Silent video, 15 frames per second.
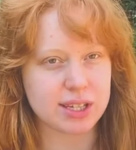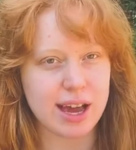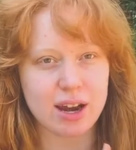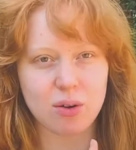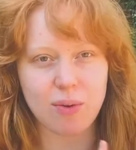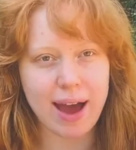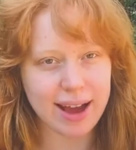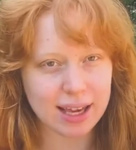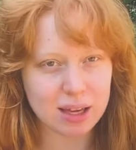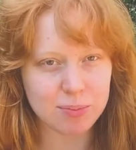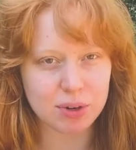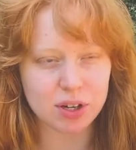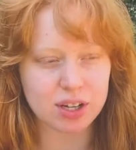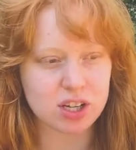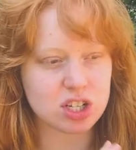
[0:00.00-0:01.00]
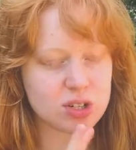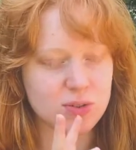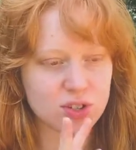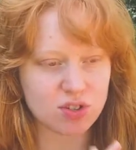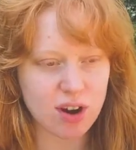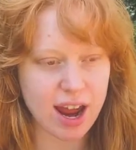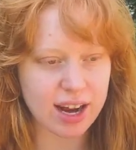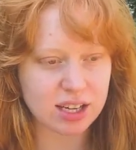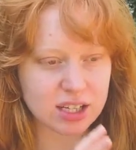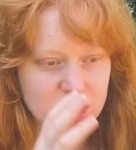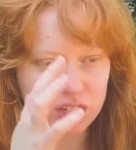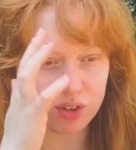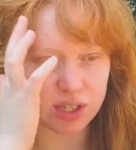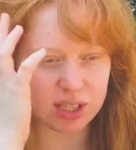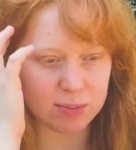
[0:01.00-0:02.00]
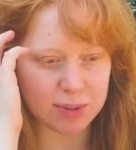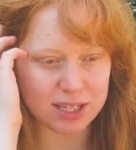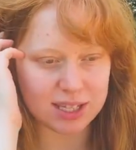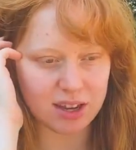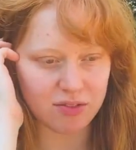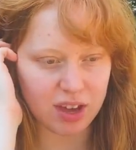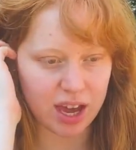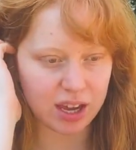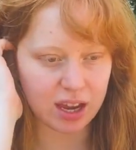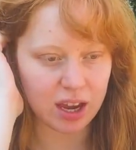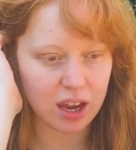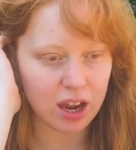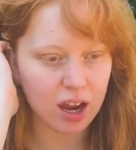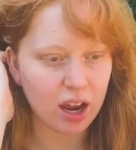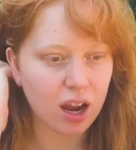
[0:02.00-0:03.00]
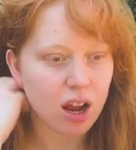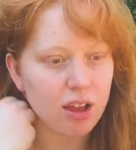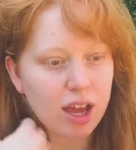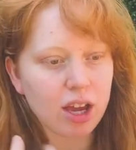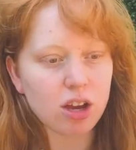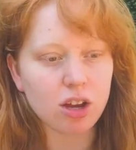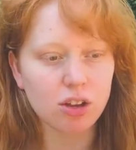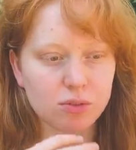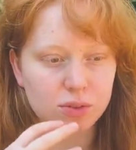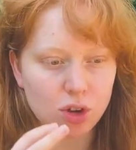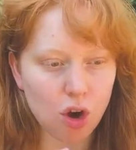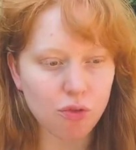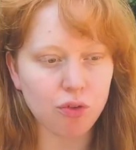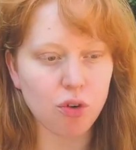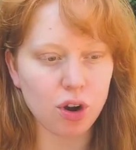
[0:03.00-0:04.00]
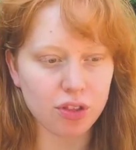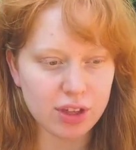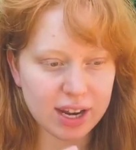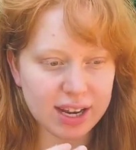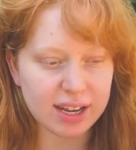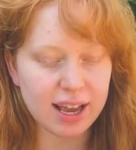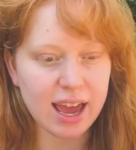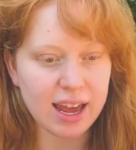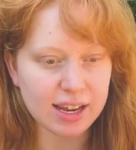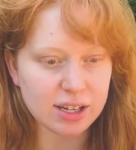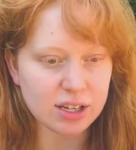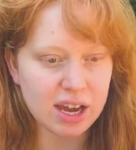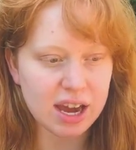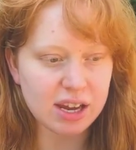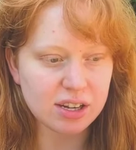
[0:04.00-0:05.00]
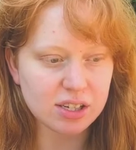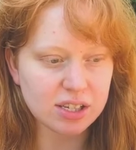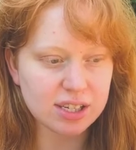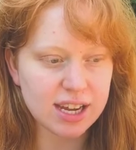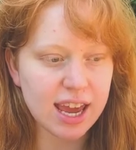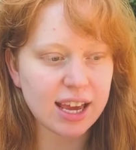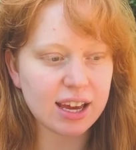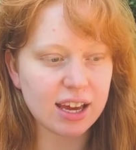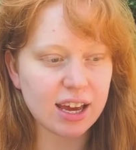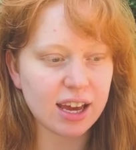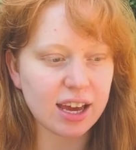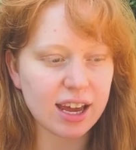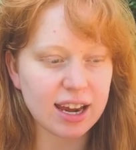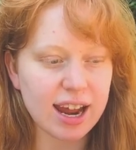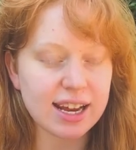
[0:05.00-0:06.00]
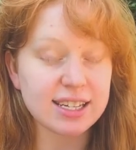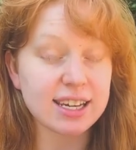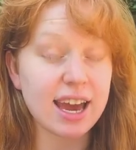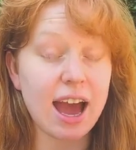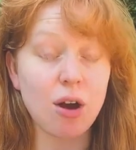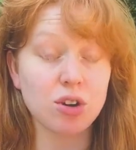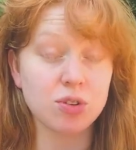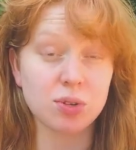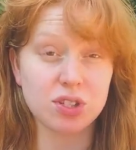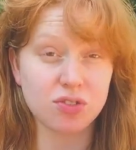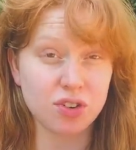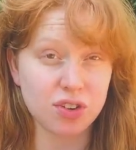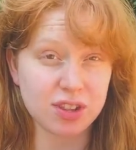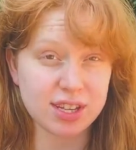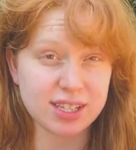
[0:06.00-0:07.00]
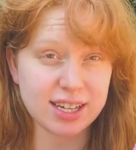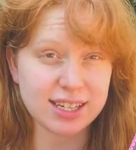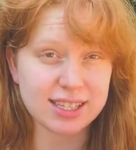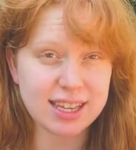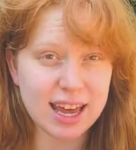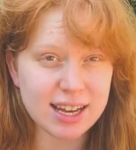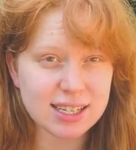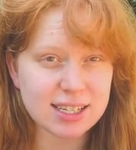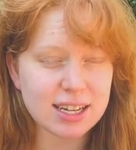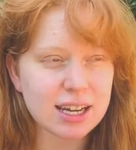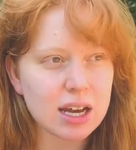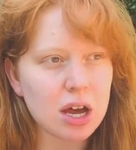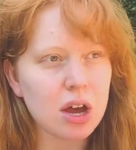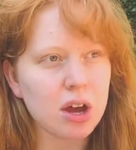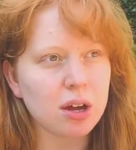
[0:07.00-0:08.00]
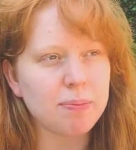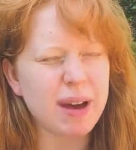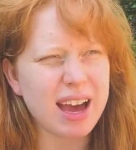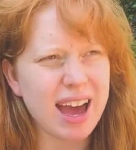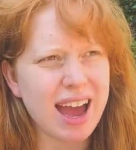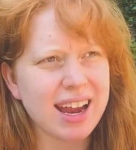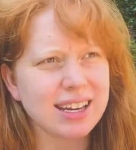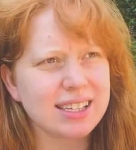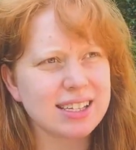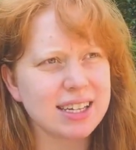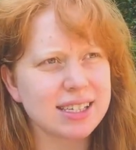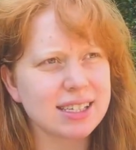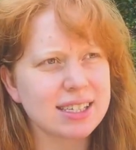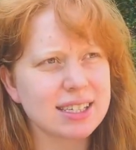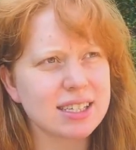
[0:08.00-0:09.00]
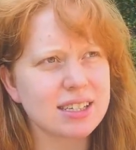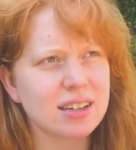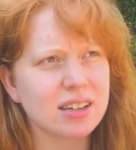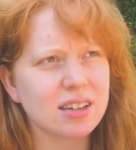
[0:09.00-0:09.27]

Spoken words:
kind of wacky book, and she was trying to do a specific, go forth and take an idea out to its furthest extent. But I didn't